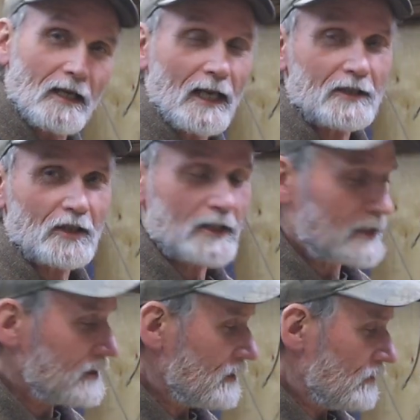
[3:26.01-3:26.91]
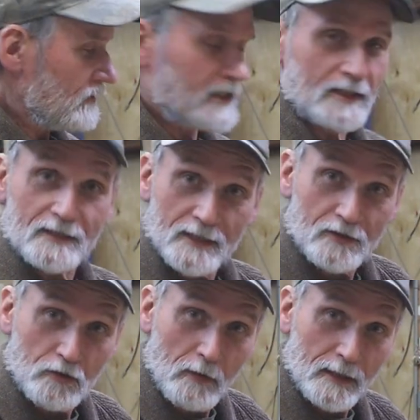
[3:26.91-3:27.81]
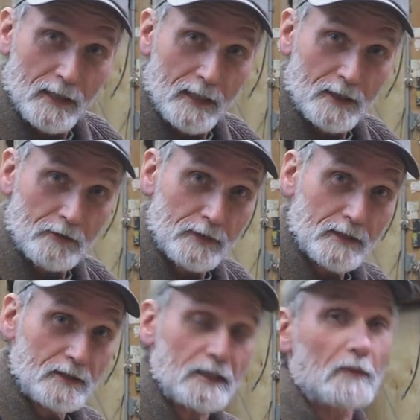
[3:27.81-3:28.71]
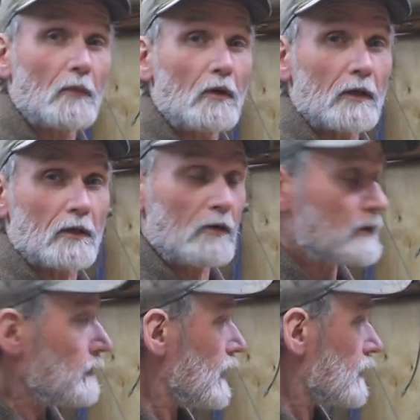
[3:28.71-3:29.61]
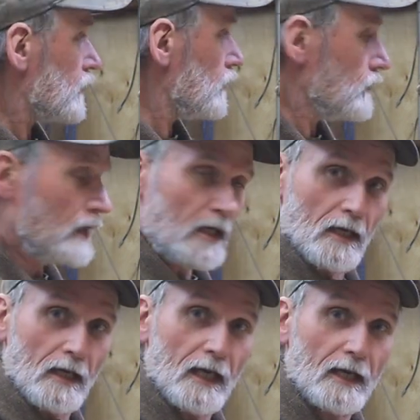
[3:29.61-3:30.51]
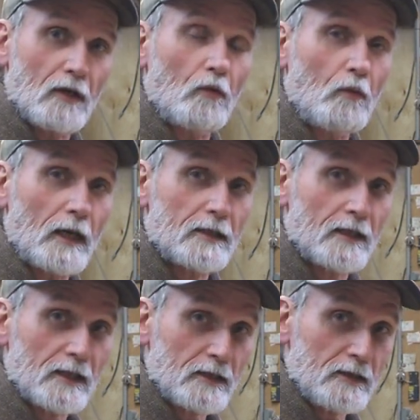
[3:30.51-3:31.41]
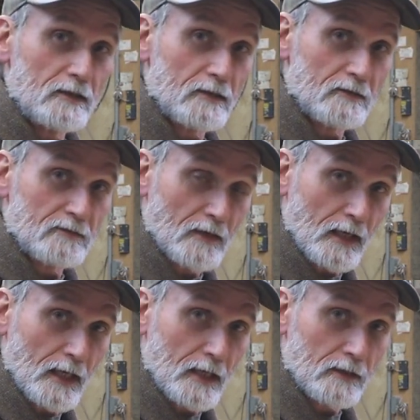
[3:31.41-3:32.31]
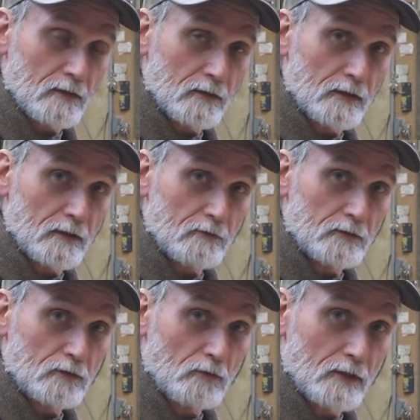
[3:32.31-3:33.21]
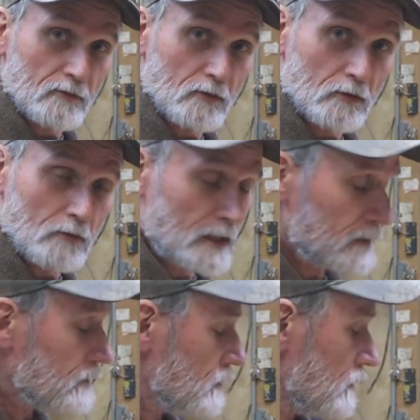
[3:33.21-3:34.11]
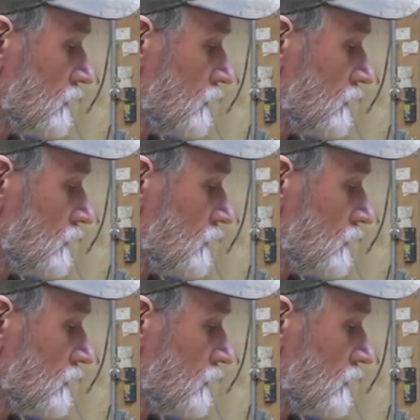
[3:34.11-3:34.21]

it's since this 28 degrees, you're more going back to a 1/3 of that with the 1-4-1,